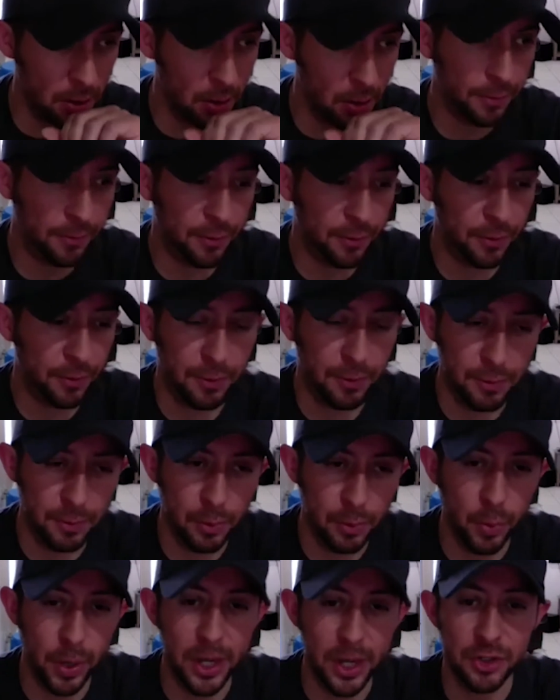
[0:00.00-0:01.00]
for
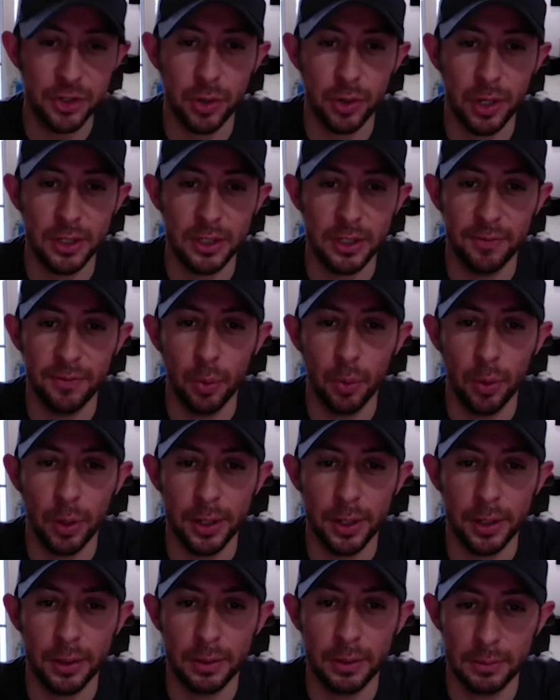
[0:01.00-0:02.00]
restaurants. If you want
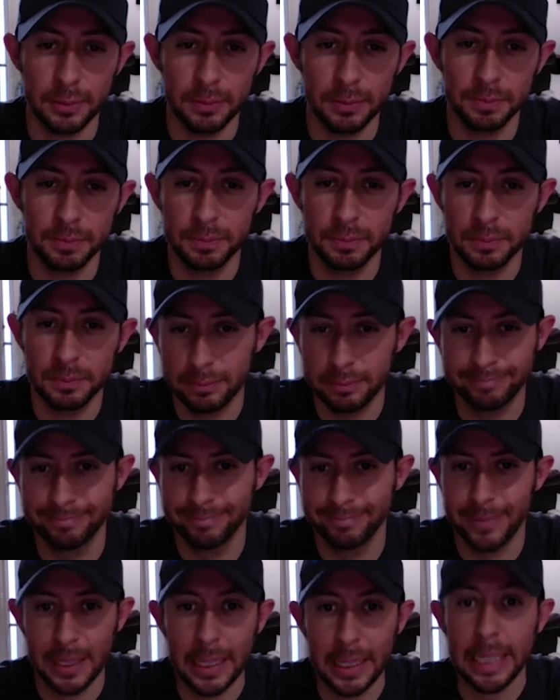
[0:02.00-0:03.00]
to
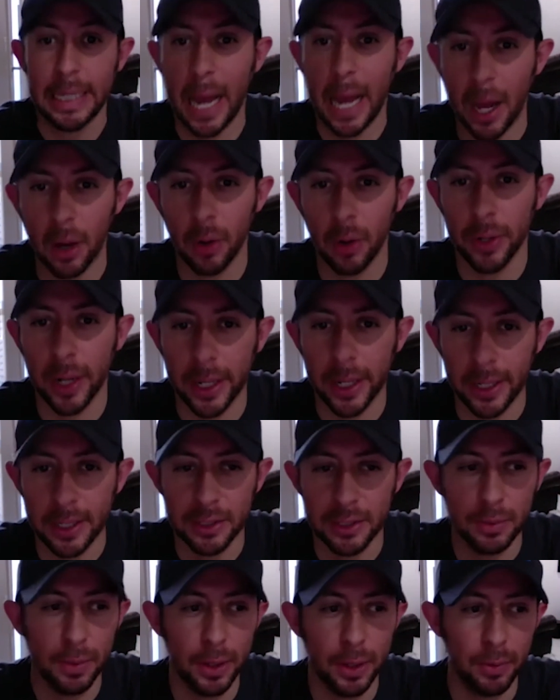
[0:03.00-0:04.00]
eat out, I
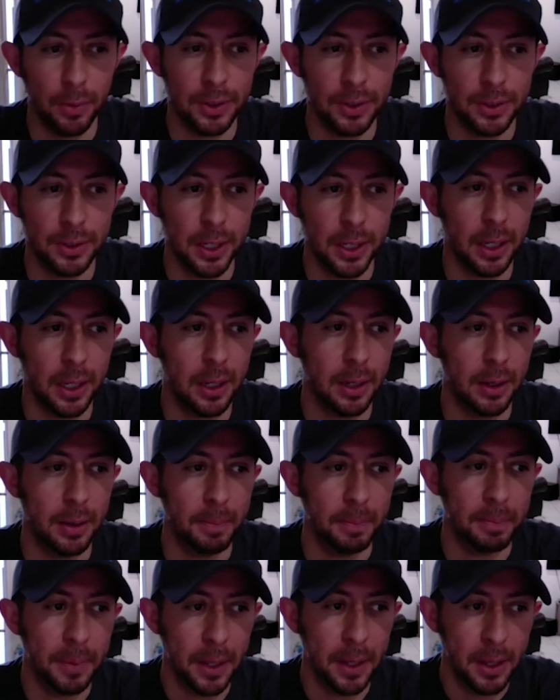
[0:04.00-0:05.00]
guess you might want to say,
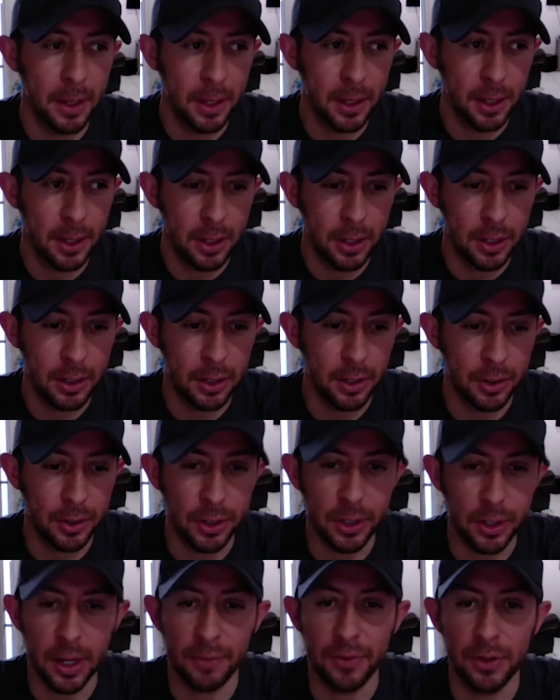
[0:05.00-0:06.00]
um, you know, you're
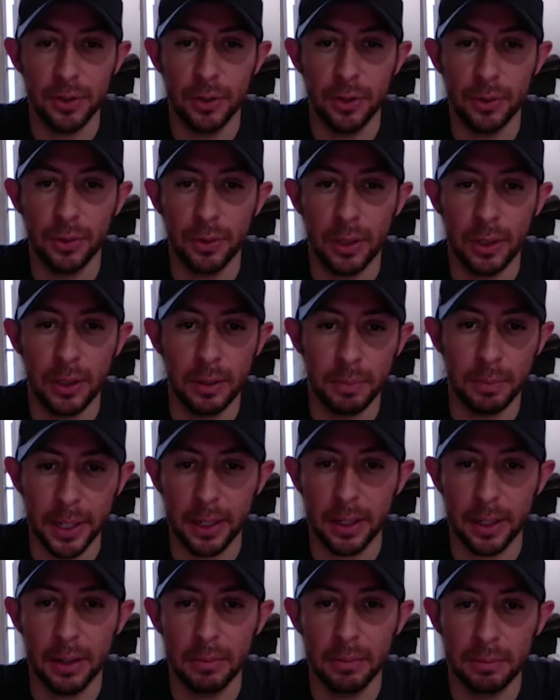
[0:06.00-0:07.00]
gonna have to do uh,
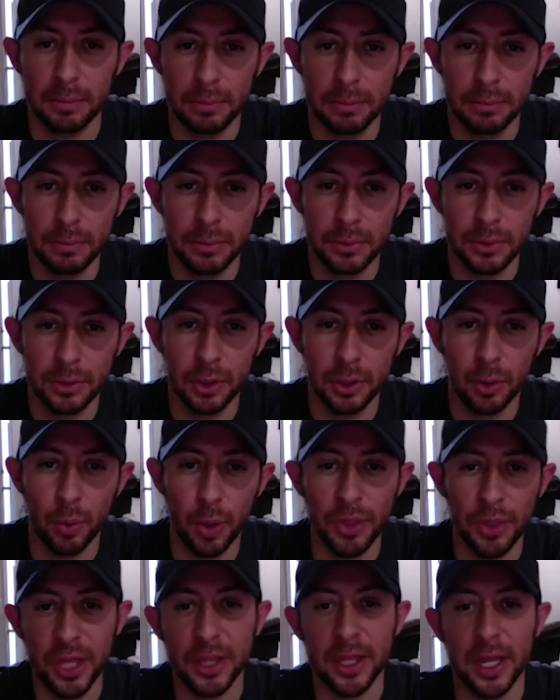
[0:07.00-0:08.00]
pickup. So
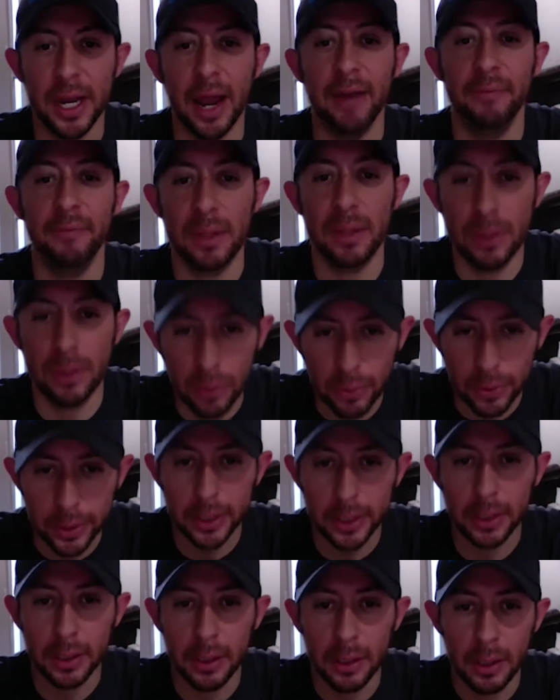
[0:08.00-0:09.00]
one thing that I've been
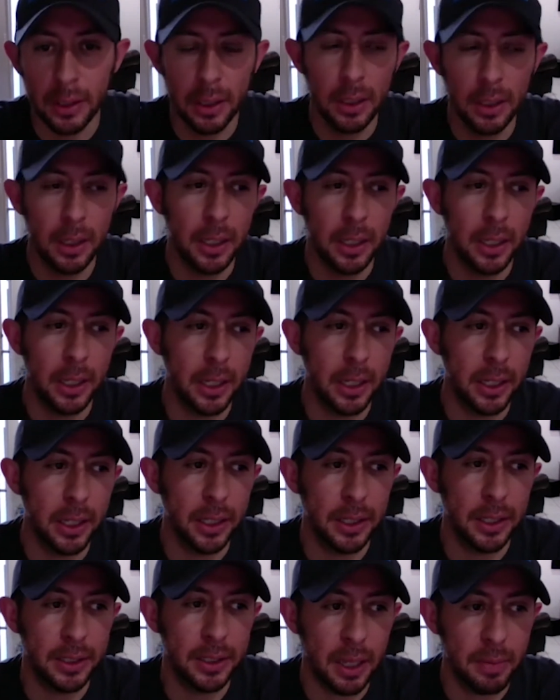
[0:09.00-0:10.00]
doing
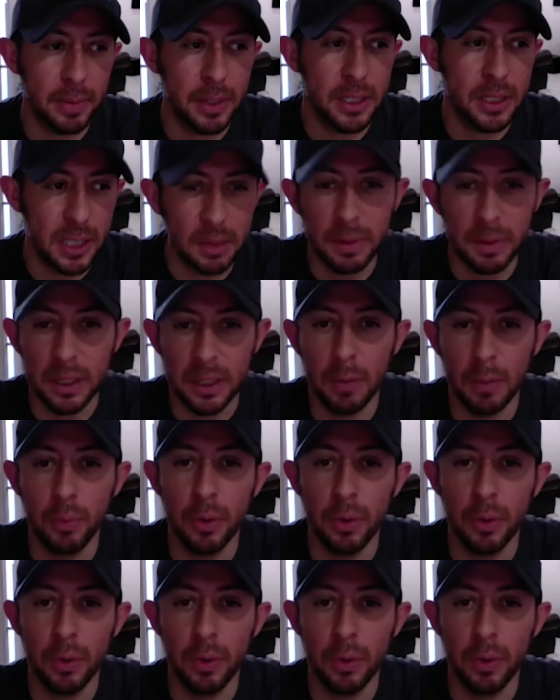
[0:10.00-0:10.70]
is I've been teaming up